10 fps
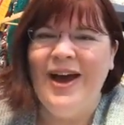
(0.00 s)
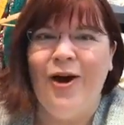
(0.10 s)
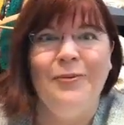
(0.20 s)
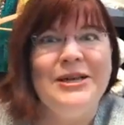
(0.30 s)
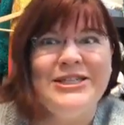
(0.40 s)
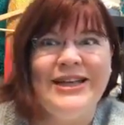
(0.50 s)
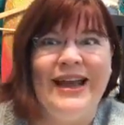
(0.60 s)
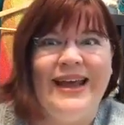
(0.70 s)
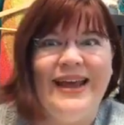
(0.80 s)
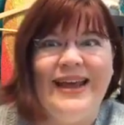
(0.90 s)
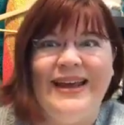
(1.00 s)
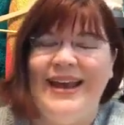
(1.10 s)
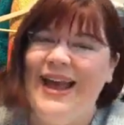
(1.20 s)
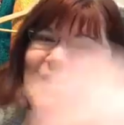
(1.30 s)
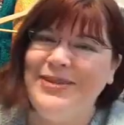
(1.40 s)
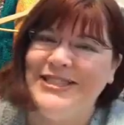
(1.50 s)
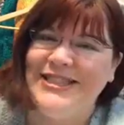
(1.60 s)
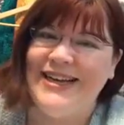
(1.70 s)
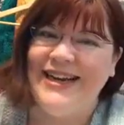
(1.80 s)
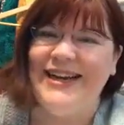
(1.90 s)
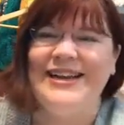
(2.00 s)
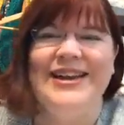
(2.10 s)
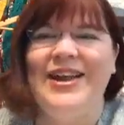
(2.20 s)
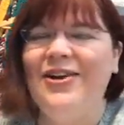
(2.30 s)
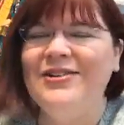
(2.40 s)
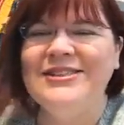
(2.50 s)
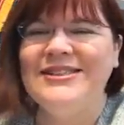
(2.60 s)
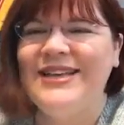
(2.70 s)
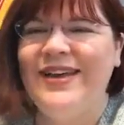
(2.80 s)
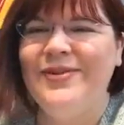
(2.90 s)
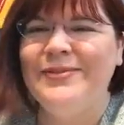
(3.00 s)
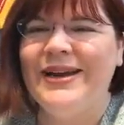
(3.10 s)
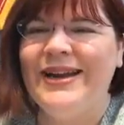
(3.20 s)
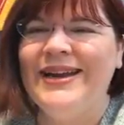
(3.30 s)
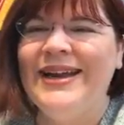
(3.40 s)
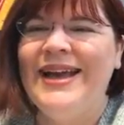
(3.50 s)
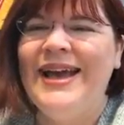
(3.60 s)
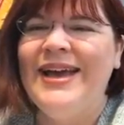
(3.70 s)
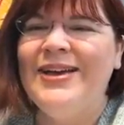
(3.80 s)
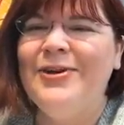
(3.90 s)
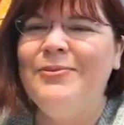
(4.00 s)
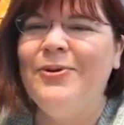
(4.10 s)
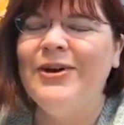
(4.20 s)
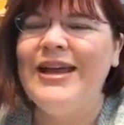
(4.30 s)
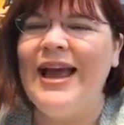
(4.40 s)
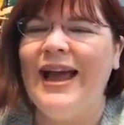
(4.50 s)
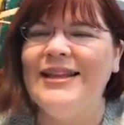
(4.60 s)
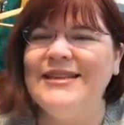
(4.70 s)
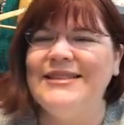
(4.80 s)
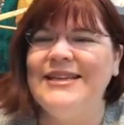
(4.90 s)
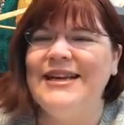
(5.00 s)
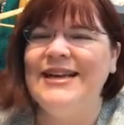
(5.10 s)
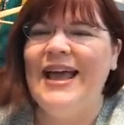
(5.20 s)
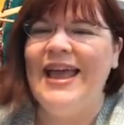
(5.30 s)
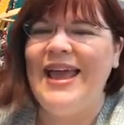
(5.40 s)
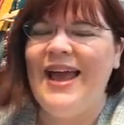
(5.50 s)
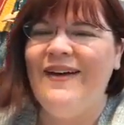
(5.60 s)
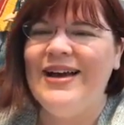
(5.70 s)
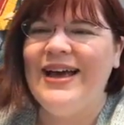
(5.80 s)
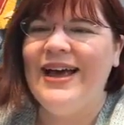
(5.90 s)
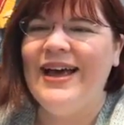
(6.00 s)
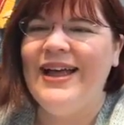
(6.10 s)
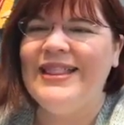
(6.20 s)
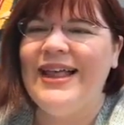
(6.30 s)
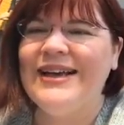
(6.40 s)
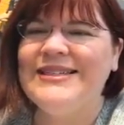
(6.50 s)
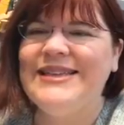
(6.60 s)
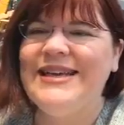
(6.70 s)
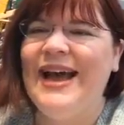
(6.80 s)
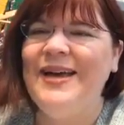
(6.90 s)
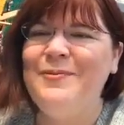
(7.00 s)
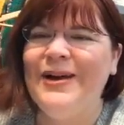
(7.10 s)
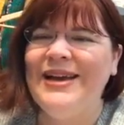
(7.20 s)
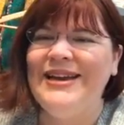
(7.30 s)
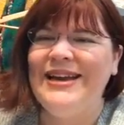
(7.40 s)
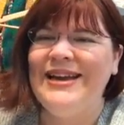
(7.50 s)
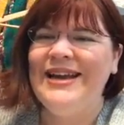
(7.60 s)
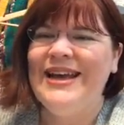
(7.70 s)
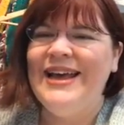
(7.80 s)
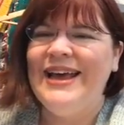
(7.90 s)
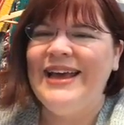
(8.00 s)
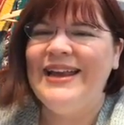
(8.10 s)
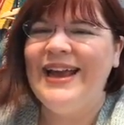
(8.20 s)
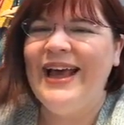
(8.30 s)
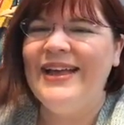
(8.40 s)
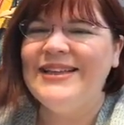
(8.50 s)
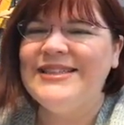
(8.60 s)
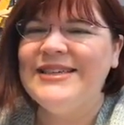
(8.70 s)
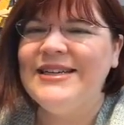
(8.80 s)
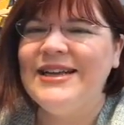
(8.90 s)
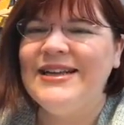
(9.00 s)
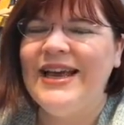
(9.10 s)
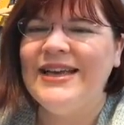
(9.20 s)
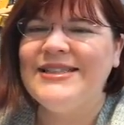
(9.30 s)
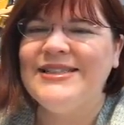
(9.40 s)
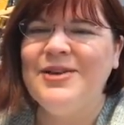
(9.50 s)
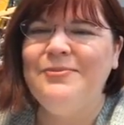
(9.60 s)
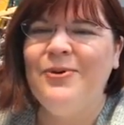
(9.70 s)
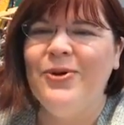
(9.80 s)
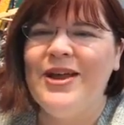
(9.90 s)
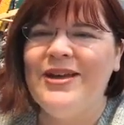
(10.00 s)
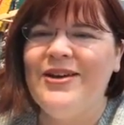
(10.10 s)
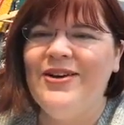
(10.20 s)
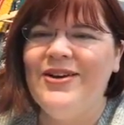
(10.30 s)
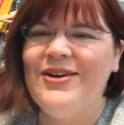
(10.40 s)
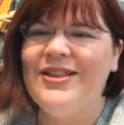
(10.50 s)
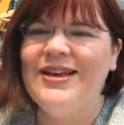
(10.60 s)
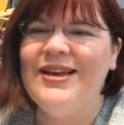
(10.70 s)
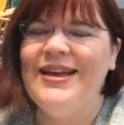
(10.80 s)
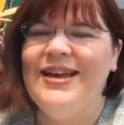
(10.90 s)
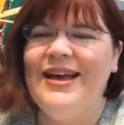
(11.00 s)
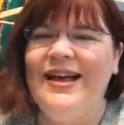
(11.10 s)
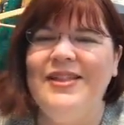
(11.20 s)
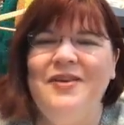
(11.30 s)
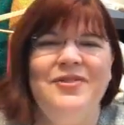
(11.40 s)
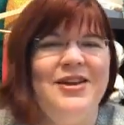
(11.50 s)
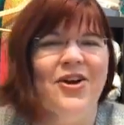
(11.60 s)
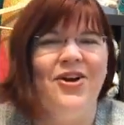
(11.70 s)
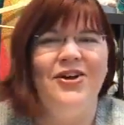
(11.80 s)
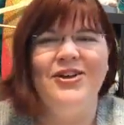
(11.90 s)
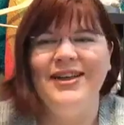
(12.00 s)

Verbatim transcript: or Michigan. Hey, Michigan. You know, just everybody. Good morning, Allison. Hey, Erica and Lexi. Hi, Brandy and Allison. Yes, good morning, y'all. I love the y'all.